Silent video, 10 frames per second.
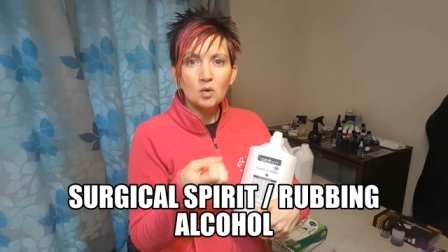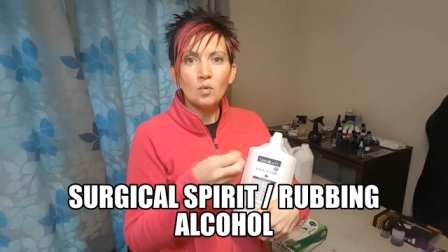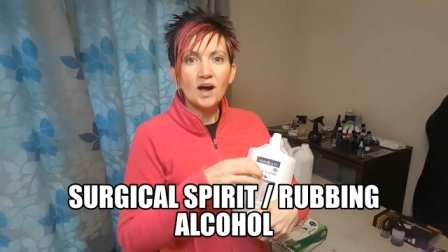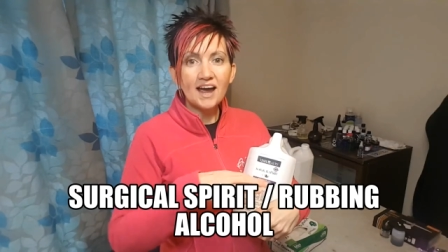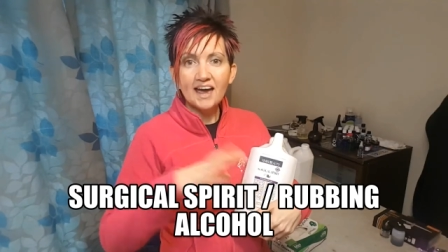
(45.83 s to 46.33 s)

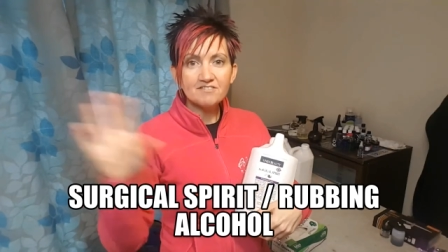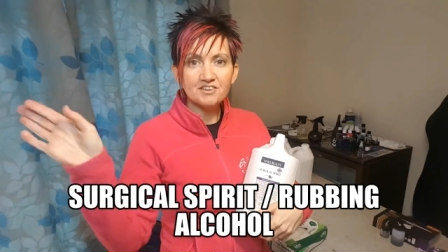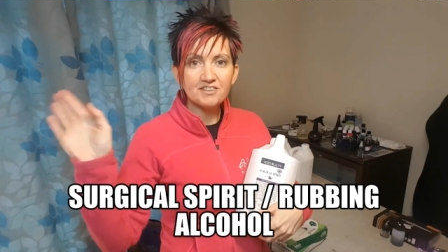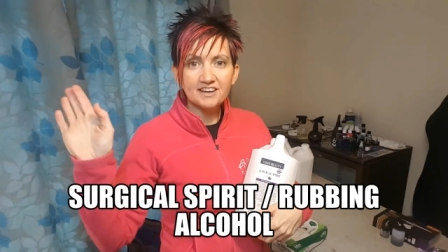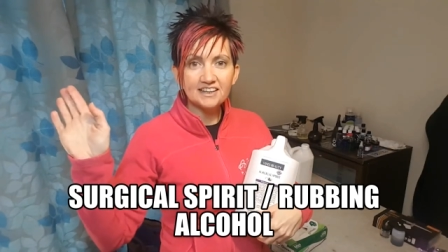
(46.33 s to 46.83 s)
where
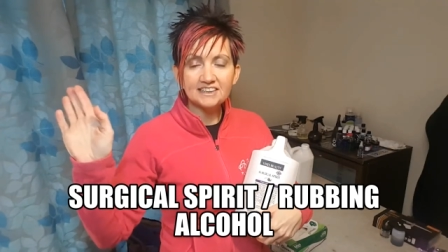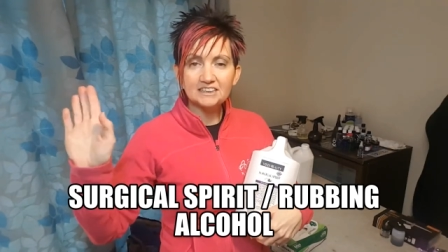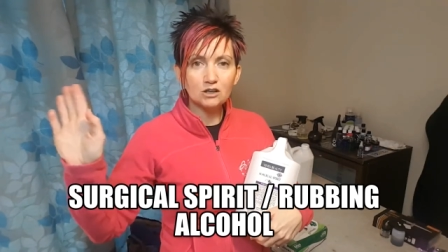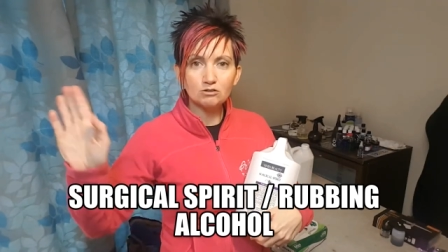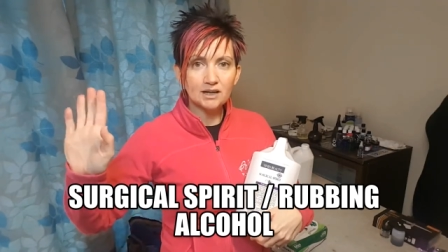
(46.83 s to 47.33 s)
everything is
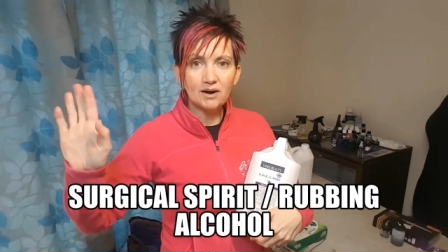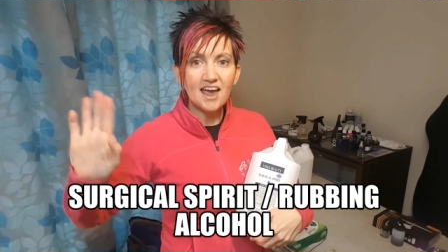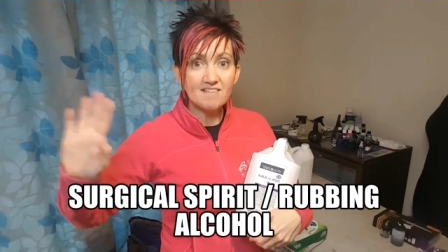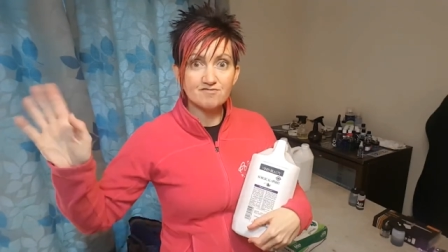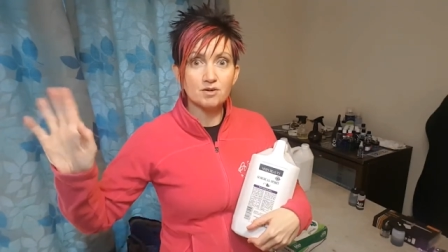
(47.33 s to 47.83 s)
sold out
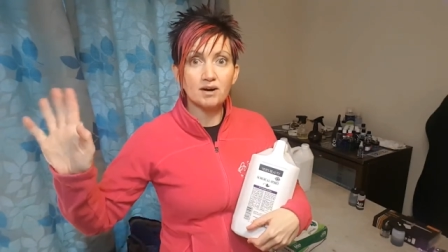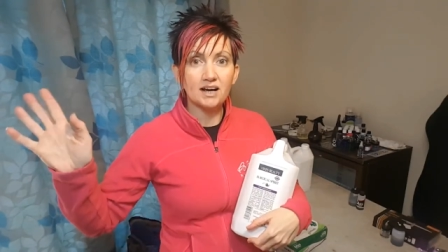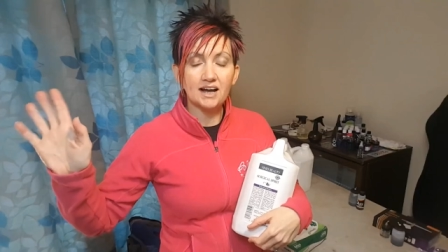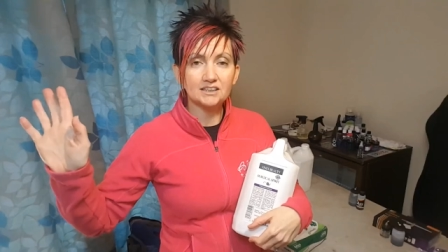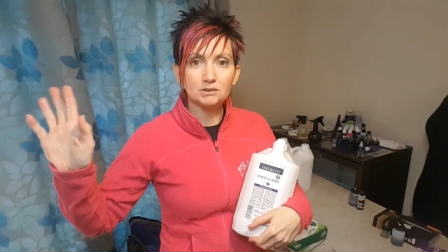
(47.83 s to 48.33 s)

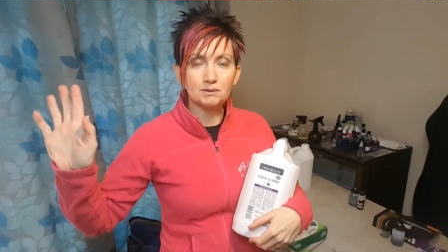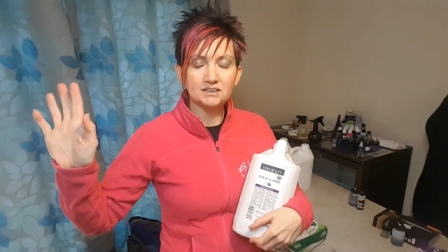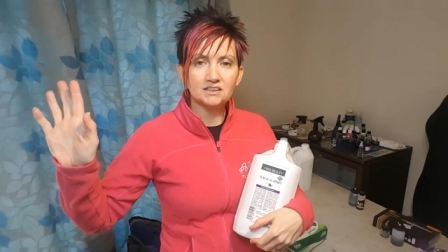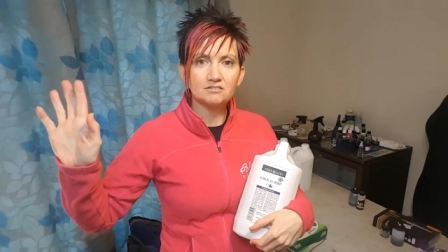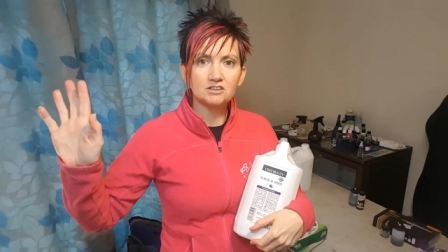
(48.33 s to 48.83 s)
everywhere.
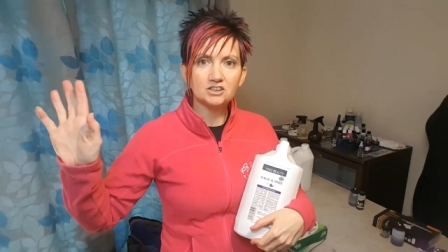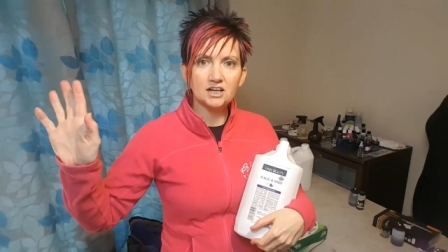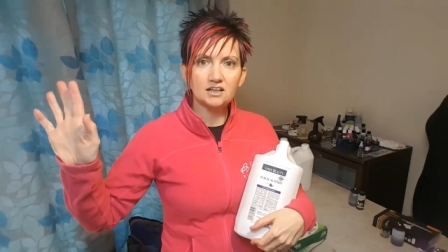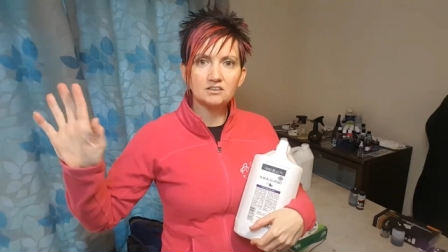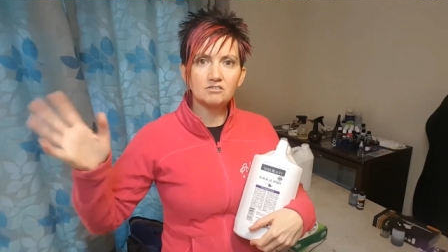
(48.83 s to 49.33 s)
Antibacterial
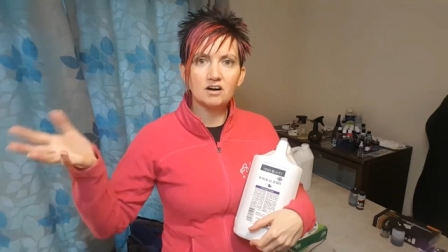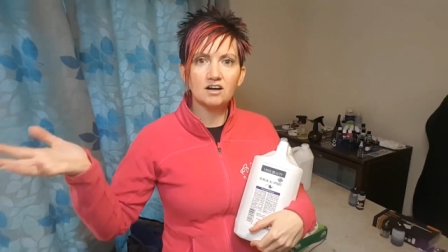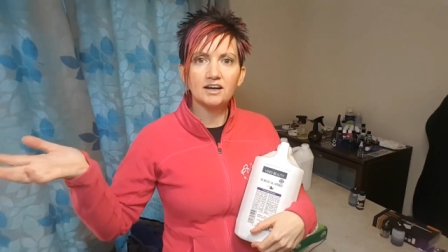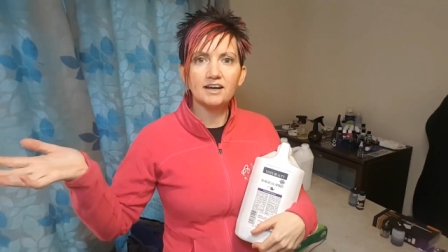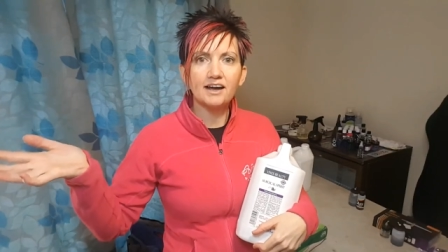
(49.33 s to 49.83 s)
gel, you
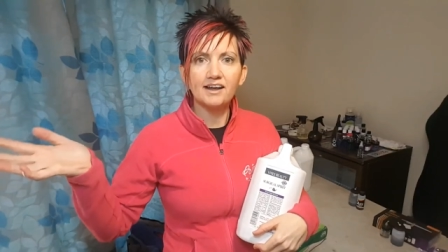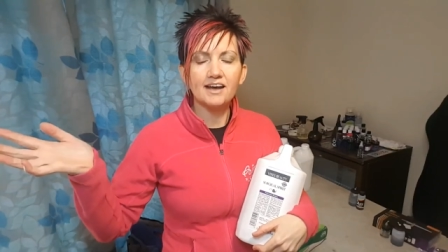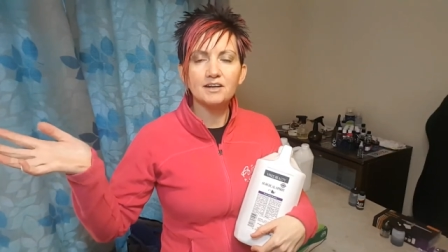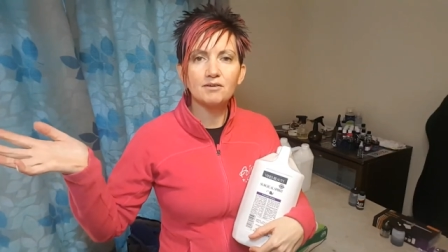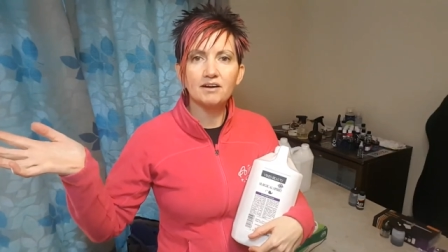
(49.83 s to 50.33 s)
can't get it
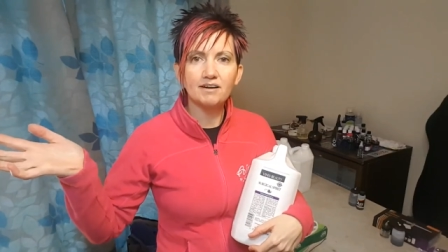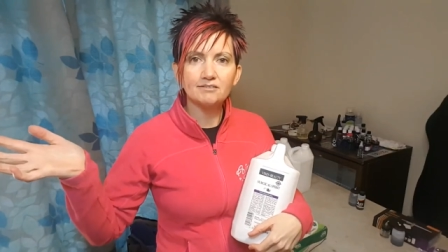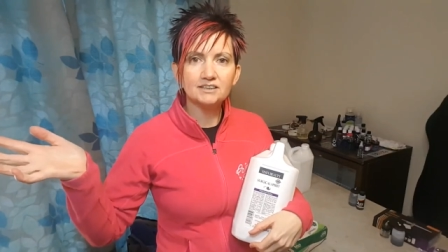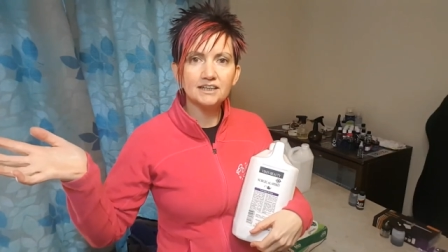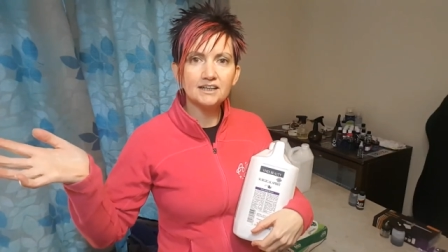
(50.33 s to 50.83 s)
anywhere
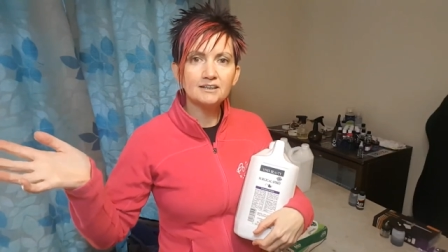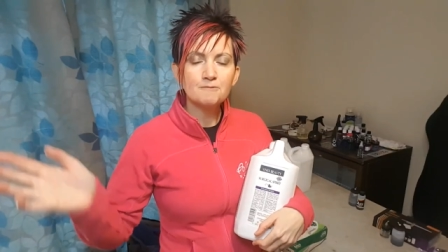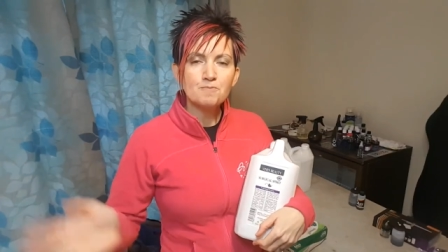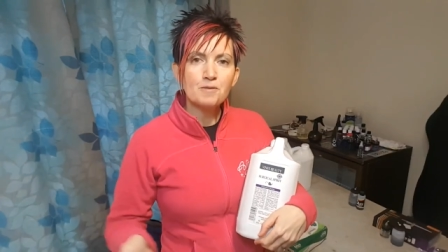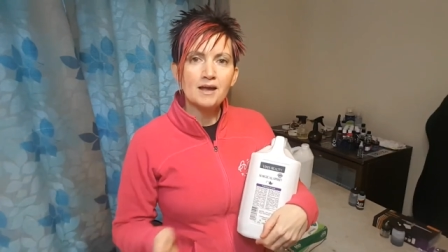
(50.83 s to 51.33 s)
around here.
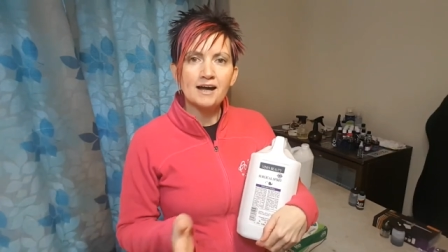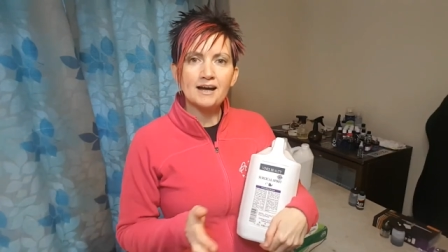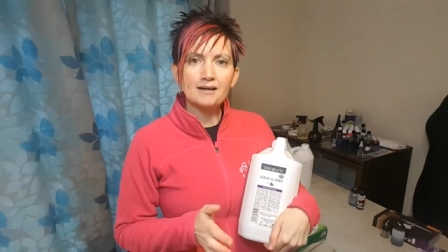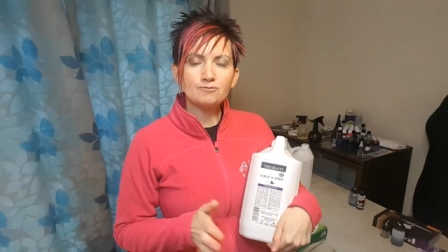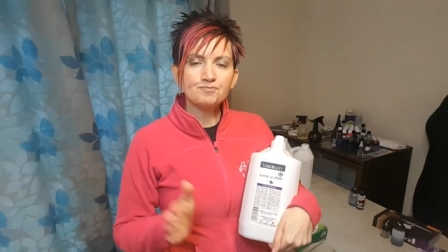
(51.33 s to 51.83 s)

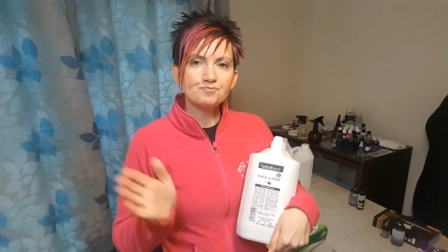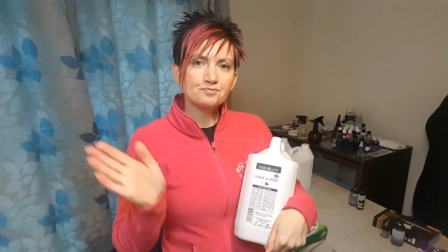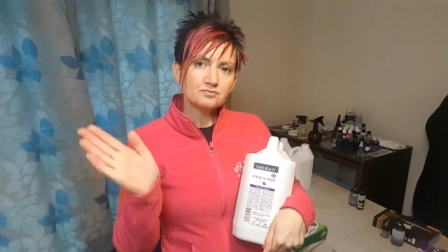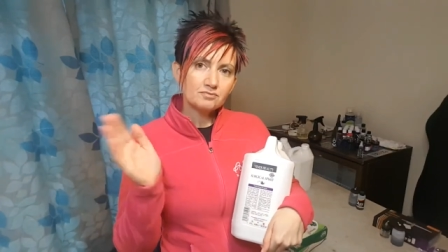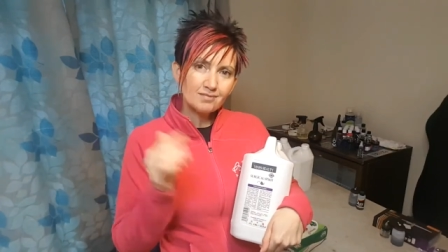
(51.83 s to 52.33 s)
Um,
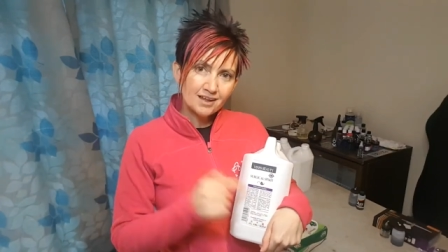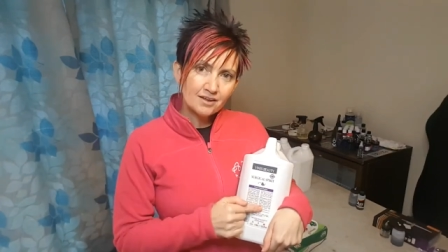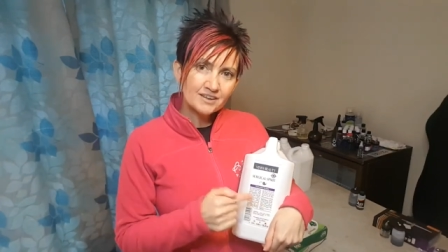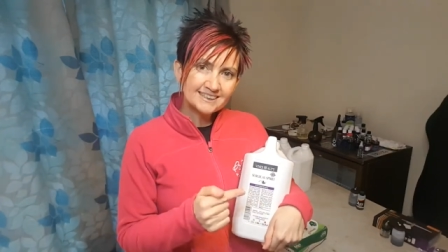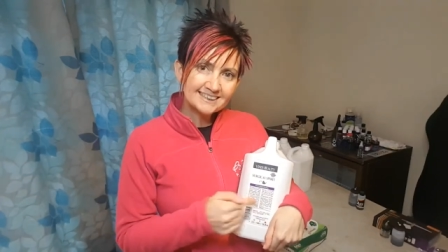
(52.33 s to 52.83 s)

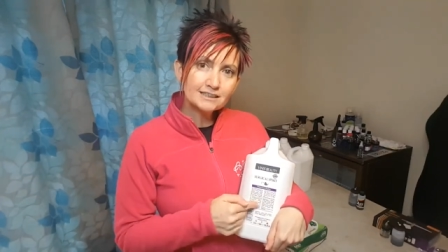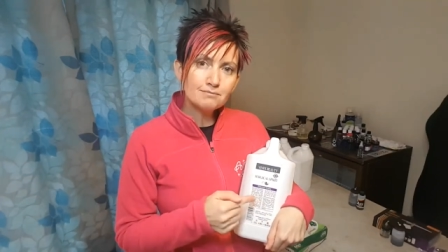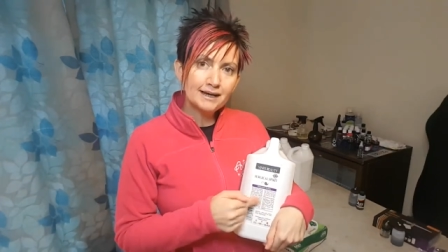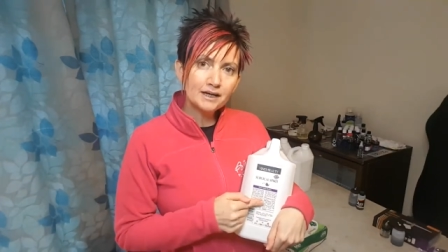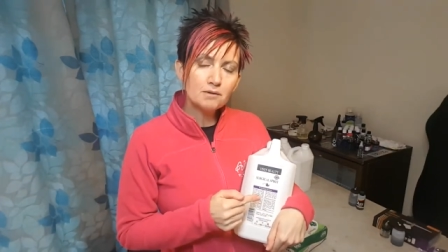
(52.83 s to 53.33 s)
now, this is the
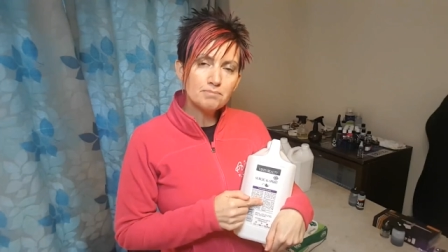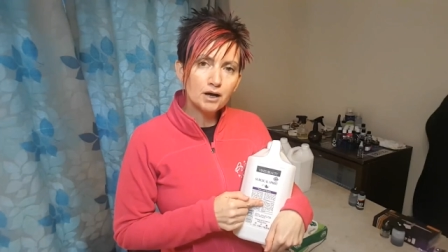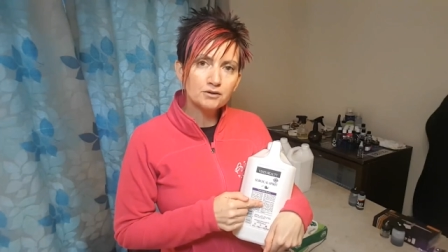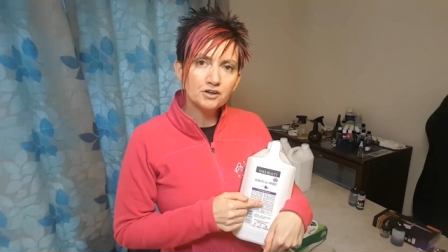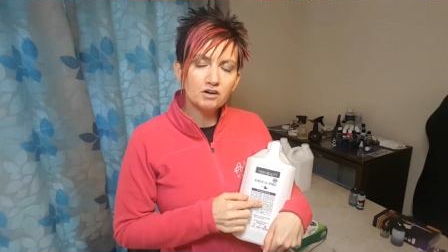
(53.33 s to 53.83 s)
main
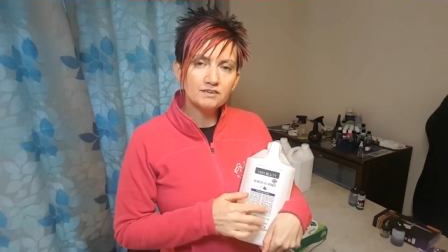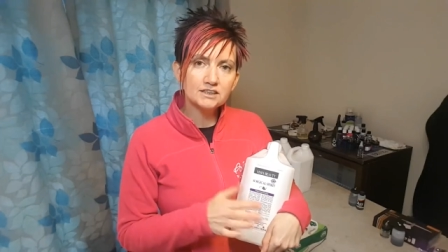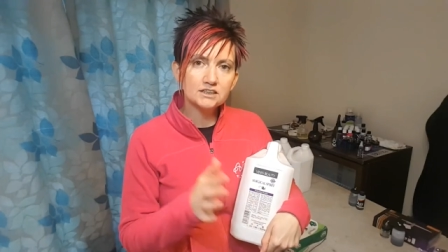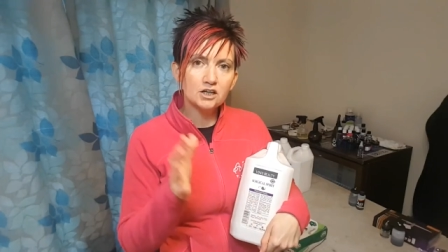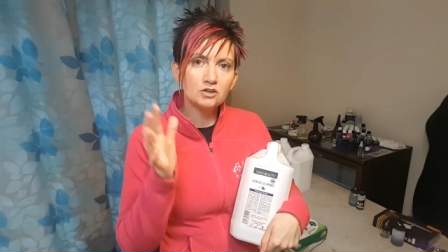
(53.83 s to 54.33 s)
component of
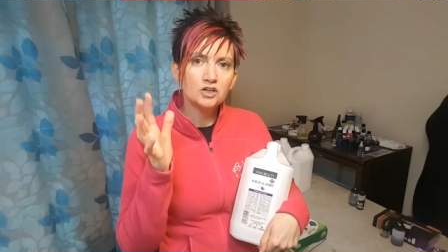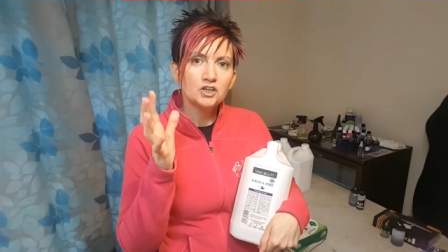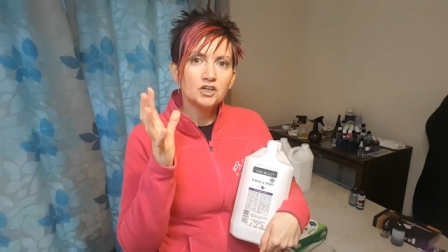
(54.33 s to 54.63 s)
it, so